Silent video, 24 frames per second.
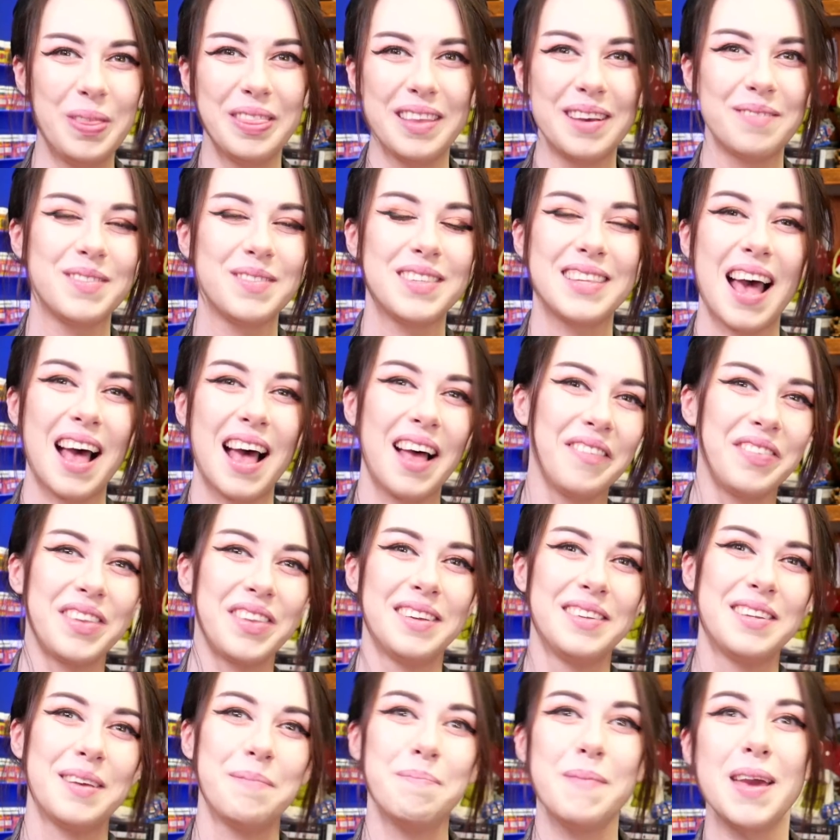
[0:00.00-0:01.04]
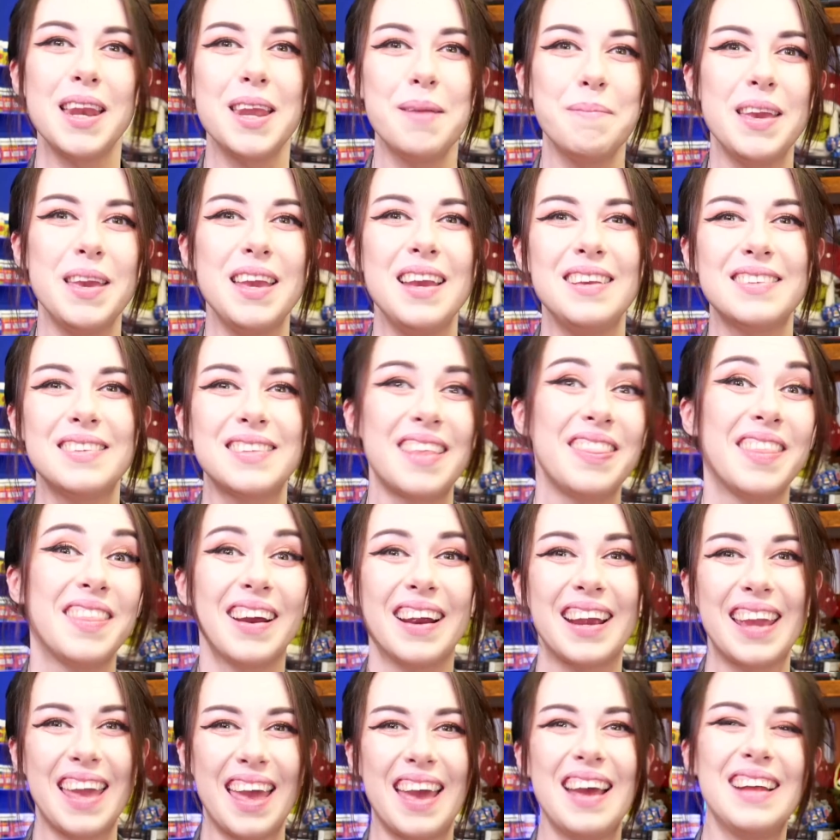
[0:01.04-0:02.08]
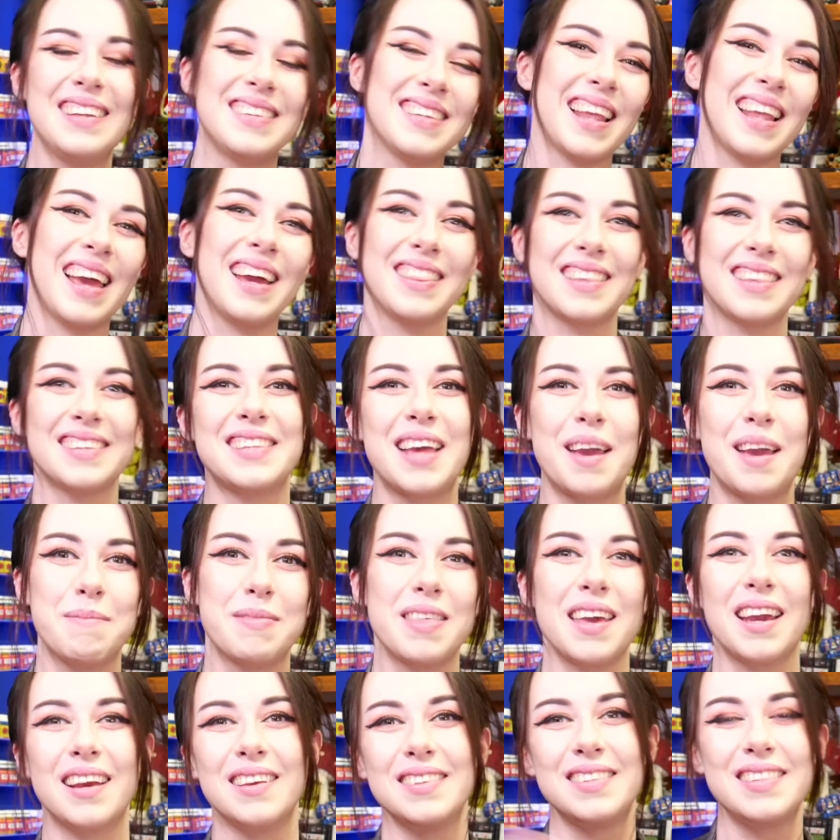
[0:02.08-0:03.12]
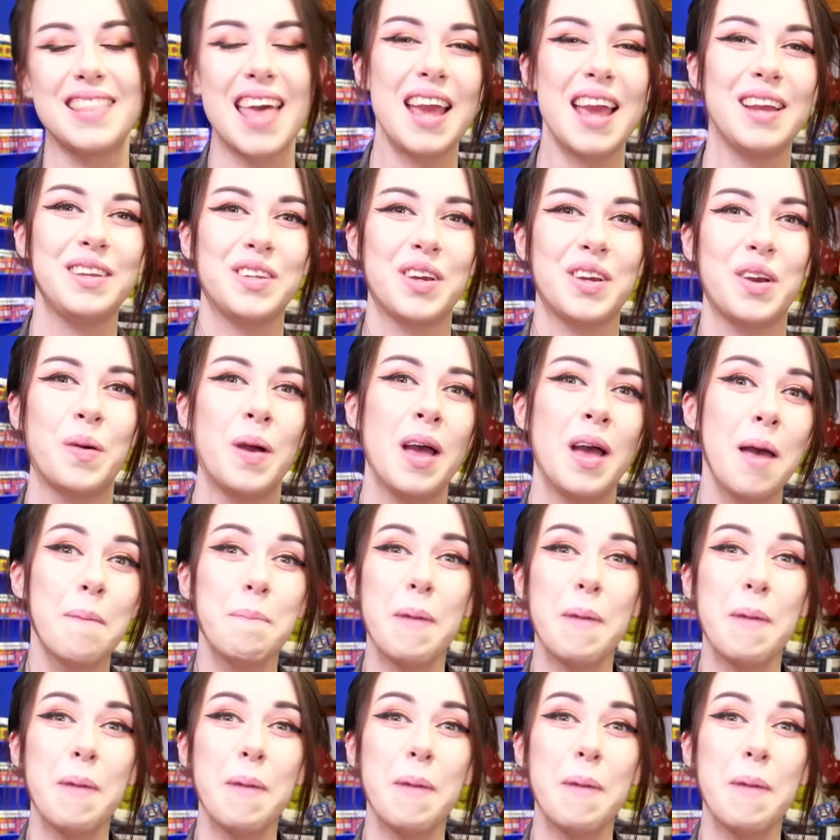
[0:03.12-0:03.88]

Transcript: themselves into mini-me's and their kids like the same thing as they do,